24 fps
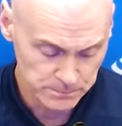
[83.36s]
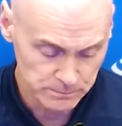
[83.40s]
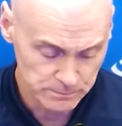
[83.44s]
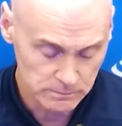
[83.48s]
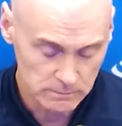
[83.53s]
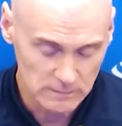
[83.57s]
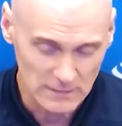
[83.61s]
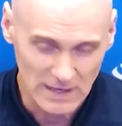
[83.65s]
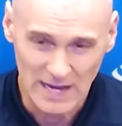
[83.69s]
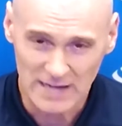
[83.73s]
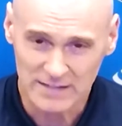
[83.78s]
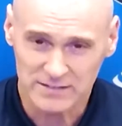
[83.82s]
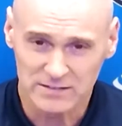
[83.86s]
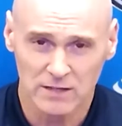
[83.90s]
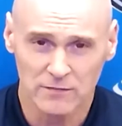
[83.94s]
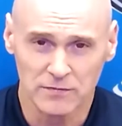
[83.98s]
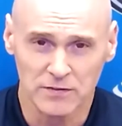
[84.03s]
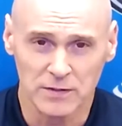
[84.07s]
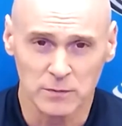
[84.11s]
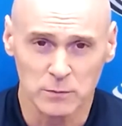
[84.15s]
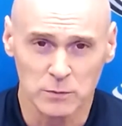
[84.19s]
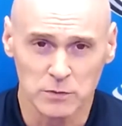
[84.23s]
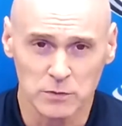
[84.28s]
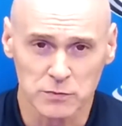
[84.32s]

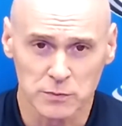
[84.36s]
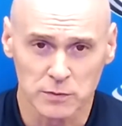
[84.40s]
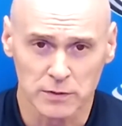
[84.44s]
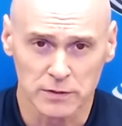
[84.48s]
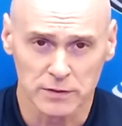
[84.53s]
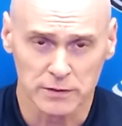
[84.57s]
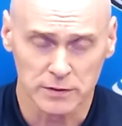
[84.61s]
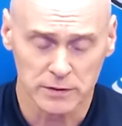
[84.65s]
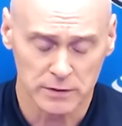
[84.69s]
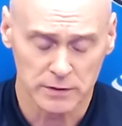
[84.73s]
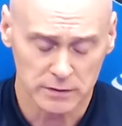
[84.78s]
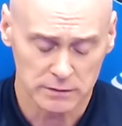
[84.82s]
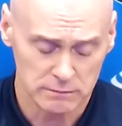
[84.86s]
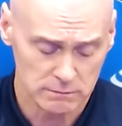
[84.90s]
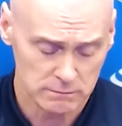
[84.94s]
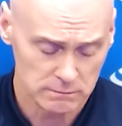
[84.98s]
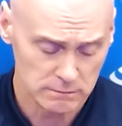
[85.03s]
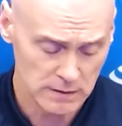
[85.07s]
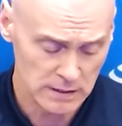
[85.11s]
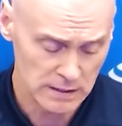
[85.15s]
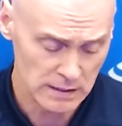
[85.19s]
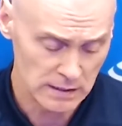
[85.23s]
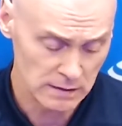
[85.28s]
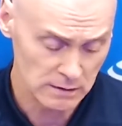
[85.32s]
Activity was really good.
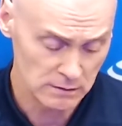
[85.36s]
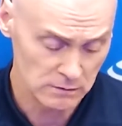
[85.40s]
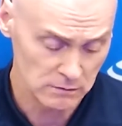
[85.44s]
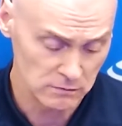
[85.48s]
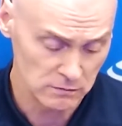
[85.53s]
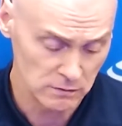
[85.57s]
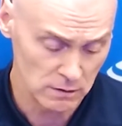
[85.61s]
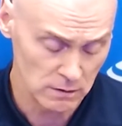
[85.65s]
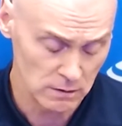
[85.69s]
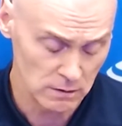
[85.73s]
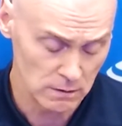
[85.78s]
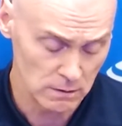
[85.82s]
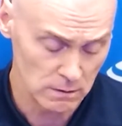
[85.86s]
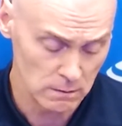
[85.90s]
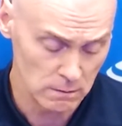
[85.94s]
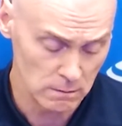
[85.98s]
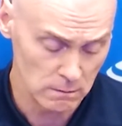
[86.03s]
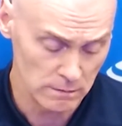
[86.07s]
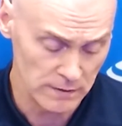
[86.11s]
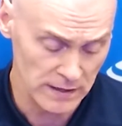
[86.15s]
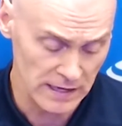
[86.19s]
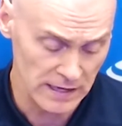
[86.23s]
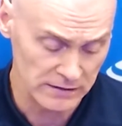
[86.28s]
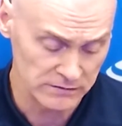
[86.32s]
And so
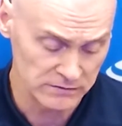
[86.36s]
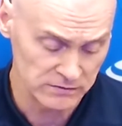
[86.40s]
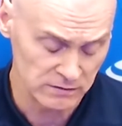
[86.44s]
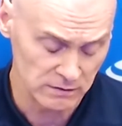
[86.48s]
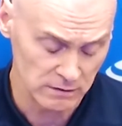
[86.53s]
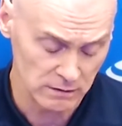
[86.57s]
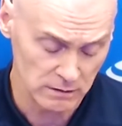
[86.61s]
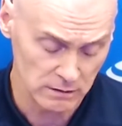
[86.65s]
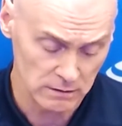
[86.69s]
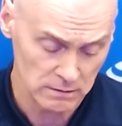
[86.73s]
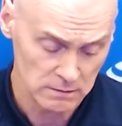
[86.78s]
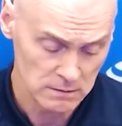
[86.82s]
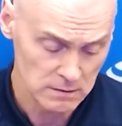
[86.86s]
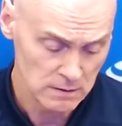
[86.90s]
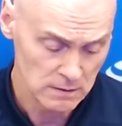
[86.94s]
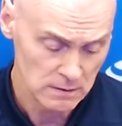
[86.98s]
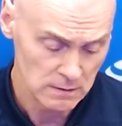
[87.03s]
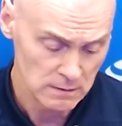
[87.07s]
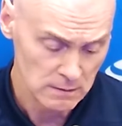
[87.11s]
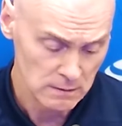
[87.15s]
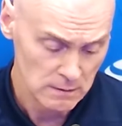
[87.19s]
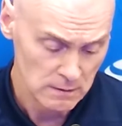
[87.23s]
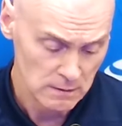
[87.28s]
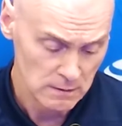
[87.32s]
that's a
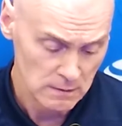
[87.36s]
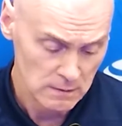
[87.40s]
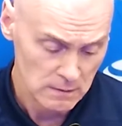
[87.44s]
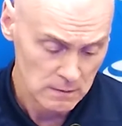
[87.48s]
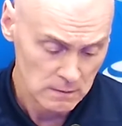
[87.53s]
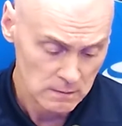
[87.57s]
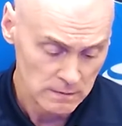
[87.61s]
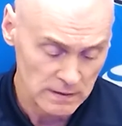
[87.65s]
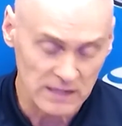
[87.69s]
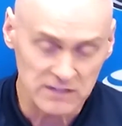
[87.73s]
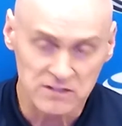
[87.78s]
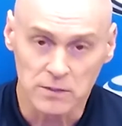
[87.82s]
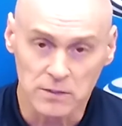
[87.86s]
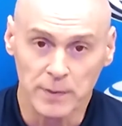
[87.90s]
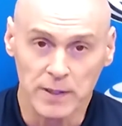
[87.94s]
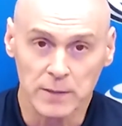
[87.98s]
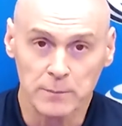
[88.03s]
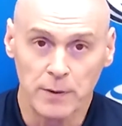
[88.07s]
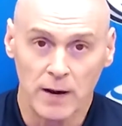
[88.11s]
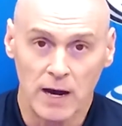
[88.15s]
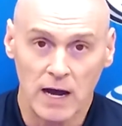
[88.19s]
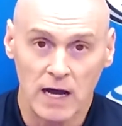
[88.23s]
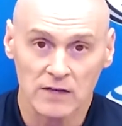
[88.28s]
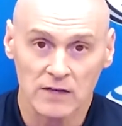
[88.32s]
big
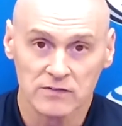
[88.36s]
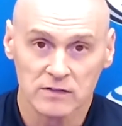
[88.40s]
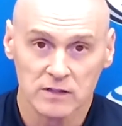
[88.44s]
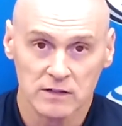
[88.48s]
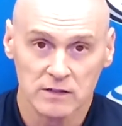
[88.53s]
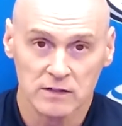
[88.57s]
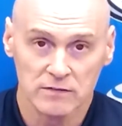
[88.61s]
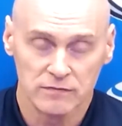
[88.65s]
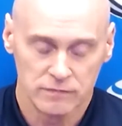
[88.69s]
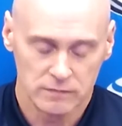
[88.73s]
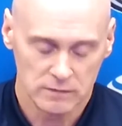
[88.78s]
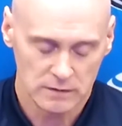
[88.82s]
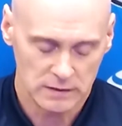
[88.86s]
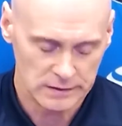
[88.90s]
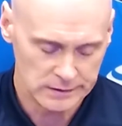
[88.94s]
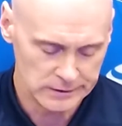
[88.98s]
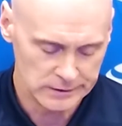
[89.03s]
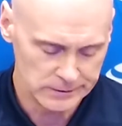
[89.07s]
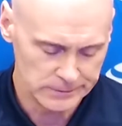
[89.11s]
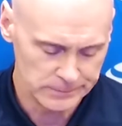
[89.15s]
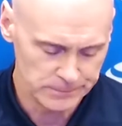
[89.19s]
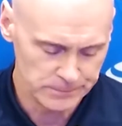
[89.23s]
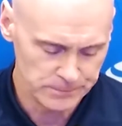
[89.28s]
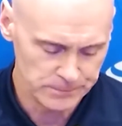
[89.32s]
positive.
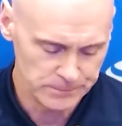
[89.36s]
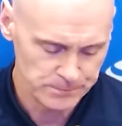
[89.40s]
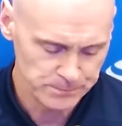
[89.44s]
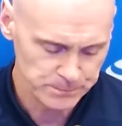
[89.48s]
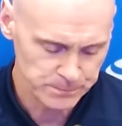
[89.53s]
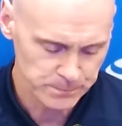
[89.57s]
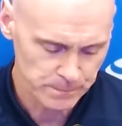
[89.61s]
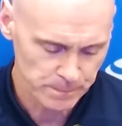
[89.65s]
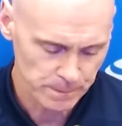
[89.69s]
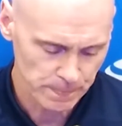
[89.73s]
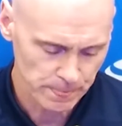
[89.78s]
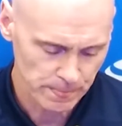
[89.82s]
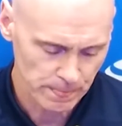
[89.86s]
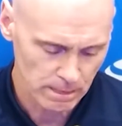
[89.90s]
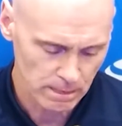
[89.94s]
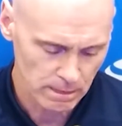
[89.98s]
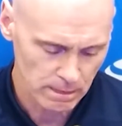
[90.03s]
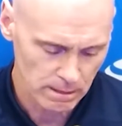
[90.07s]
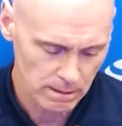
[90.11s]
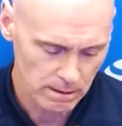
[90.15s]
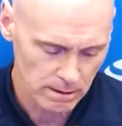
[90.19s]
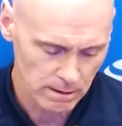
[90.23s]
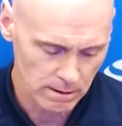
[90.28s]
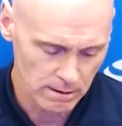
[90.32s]
And
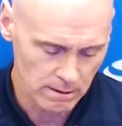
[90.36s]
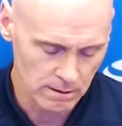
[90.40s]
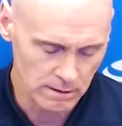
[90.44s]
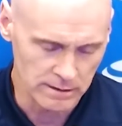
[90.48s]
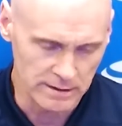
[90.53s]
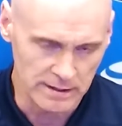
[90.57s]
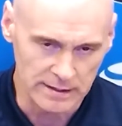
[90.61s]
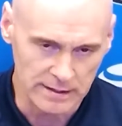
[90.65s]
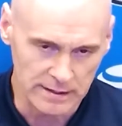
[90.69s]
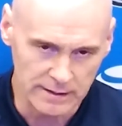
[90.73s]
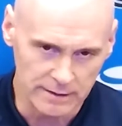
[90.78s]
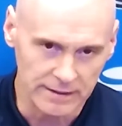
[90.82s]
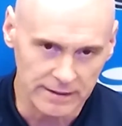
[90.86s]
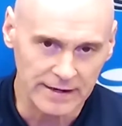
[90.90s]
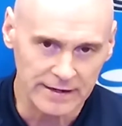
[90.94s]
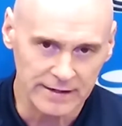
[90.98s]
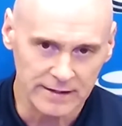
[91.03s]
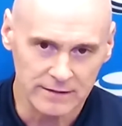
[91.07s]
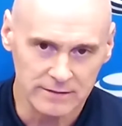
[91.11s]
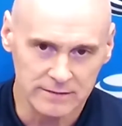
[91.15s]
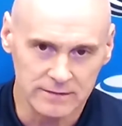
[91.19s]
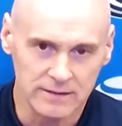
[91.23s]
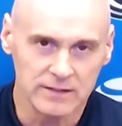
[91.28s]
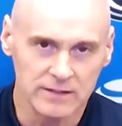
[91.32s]
then
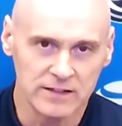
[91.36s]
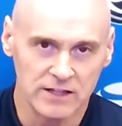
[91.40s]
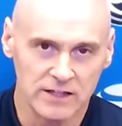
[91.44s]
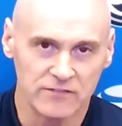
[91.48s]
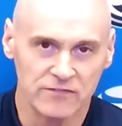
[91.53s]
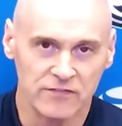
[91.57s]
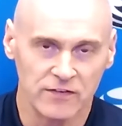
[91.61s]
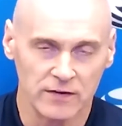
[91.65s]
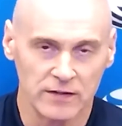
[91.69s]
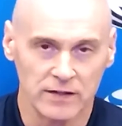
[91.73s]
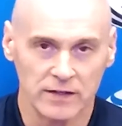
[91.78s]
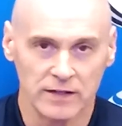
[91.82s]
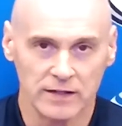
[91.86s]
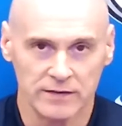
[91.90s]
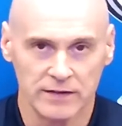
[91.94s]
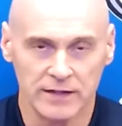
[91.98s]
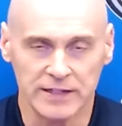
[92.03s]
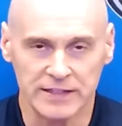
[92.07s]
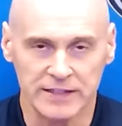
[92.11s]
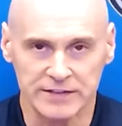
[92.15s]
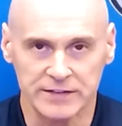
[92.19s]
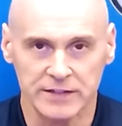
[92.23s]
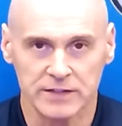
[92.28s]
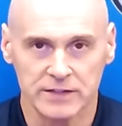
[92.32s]
he did
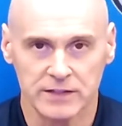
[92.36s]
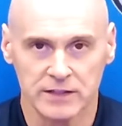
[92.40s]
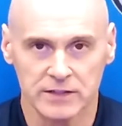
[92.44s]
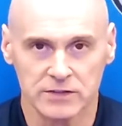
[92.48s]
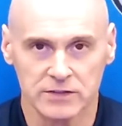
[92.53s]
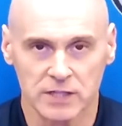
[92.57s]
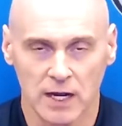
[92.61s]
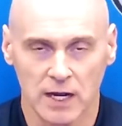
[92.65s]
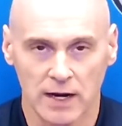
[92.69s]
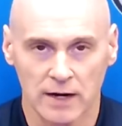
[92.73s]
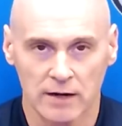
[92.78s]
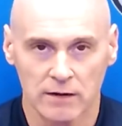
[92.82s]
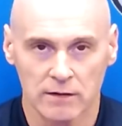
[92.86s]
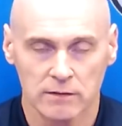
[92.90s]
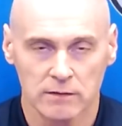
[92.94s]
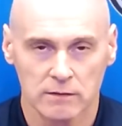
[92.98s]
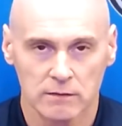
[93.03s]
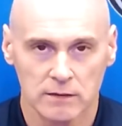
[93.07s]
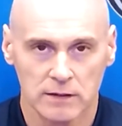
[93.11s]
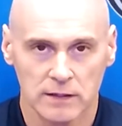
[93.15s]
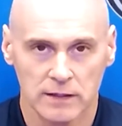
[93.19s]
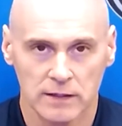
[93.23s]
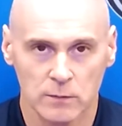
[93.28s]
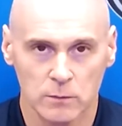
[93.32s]
get tired,
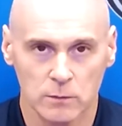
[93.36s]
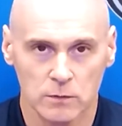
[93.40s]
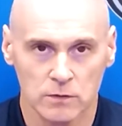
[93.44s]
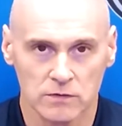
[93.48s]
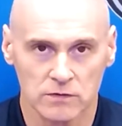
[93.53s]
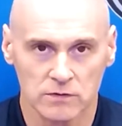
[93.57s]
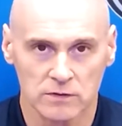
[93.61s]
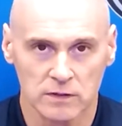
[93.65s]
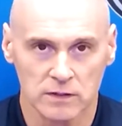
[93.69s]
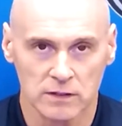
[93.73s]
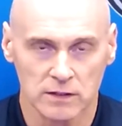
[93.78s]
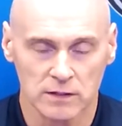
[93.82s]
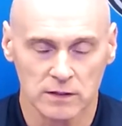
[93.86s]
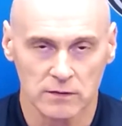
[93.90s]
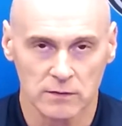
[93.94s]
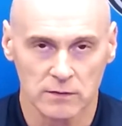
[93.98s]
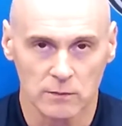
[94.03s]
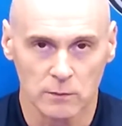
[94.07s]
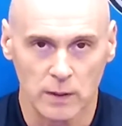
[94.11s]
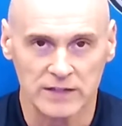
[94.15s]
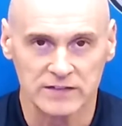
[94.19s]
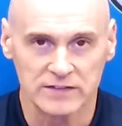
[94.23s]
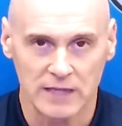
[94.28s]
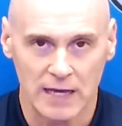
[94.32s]
and it was clear the
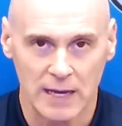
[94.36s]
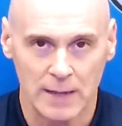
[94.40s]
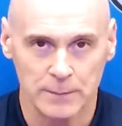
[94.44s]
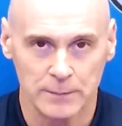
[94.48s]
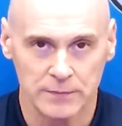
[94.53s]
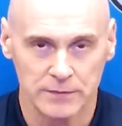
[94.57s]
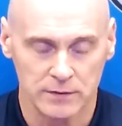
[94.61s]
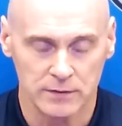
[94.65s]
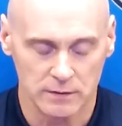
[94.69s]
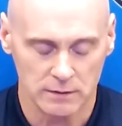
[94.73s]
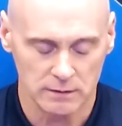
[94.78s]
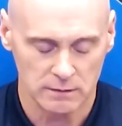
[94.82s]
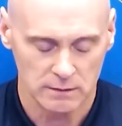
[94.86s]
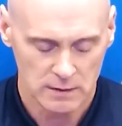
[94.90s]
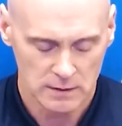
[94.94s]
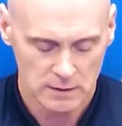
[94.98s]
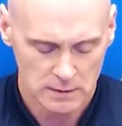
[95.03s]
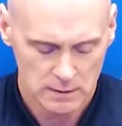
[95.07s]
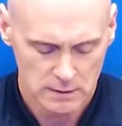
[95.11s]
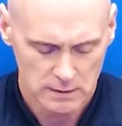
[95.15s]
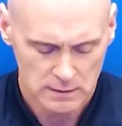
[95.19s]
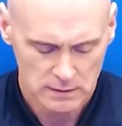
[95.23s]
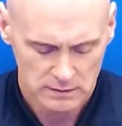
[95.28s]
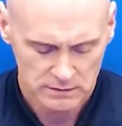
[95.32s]
right time to
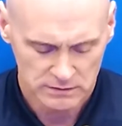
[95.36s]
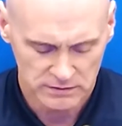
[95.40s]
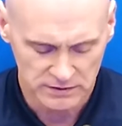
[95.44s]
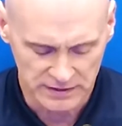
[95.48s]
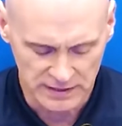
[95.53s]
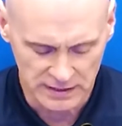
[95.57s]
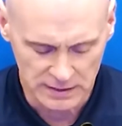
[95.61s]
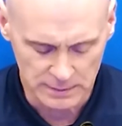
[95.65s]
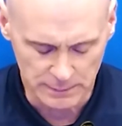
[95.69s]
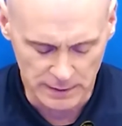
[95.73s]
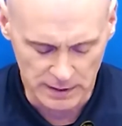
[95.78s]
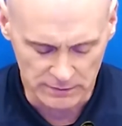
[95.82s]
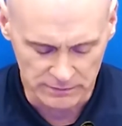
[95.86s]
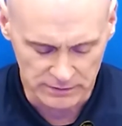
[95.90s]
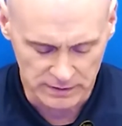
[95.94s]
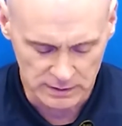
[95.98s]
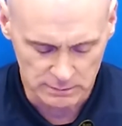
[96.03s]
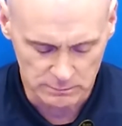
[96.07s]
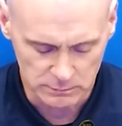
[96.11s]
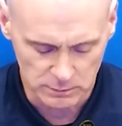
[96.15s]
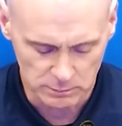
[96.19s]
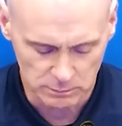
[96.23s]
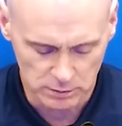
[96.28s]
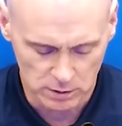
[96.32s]
get him out and get
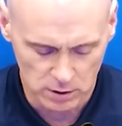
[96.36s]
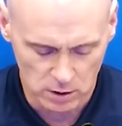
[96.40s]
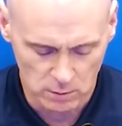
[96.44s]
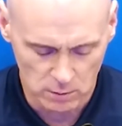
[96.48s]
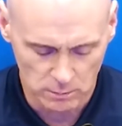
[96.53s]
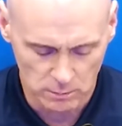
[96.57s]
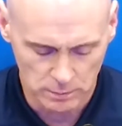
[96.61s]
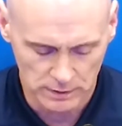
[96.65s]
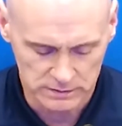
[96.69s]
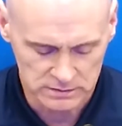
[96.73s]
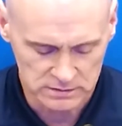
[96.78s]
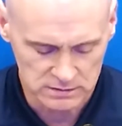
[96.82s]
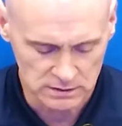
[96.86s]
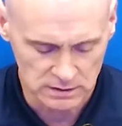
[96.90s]
him a blow. But